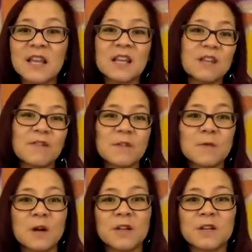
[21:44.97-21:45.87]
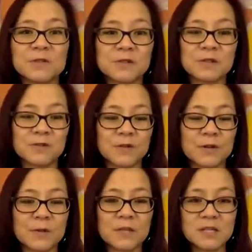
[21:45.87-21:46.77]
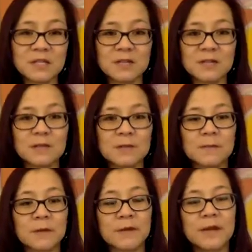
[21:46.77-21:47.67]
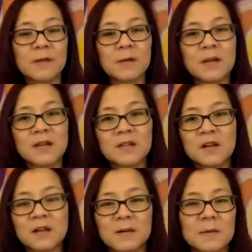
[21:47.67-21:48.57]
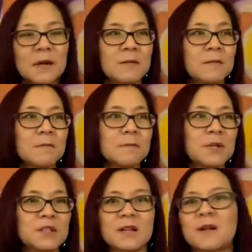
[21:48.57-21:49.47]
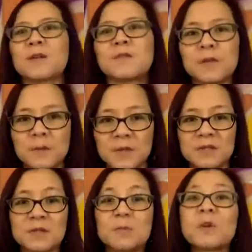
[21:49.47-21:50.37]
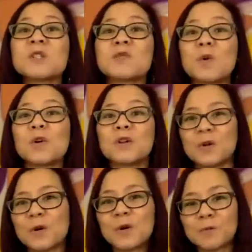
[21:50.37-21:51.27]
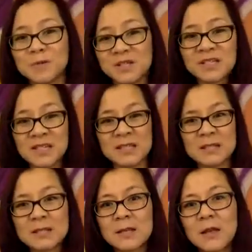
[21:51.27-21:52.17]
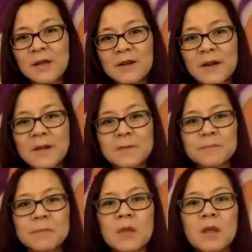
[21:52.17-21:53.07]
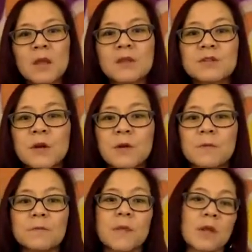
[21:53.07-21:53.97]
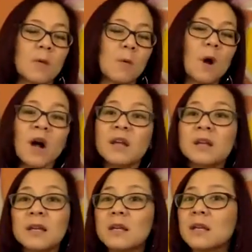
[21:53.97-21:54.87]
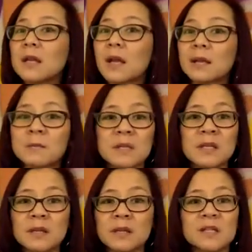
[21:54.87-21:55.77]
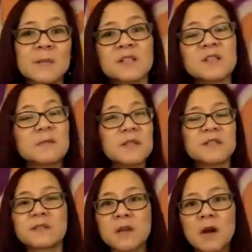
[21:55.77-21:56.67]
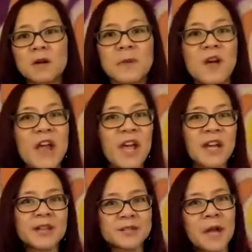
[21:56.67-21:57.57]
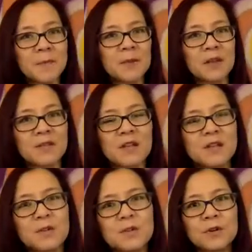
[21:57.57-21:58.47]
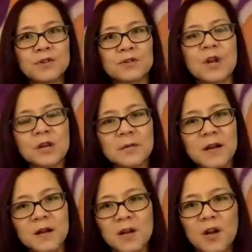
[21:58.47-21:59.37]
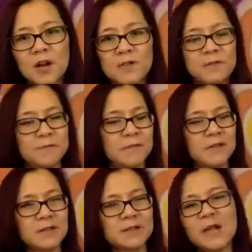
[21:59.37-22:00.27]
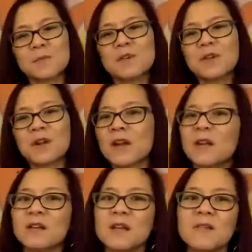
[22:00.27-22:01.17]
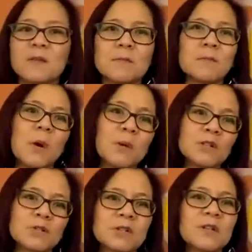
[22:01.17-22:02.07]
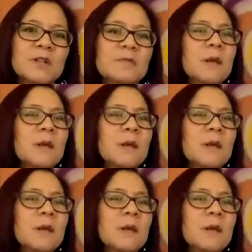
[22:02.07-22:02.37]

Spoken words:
if you want to use it for your business. All right. We're not talking about books that aren't for your business, books for your business, right? So one, it can be an expensive business card about any topic that you could talk about off the top of your head, even poetry or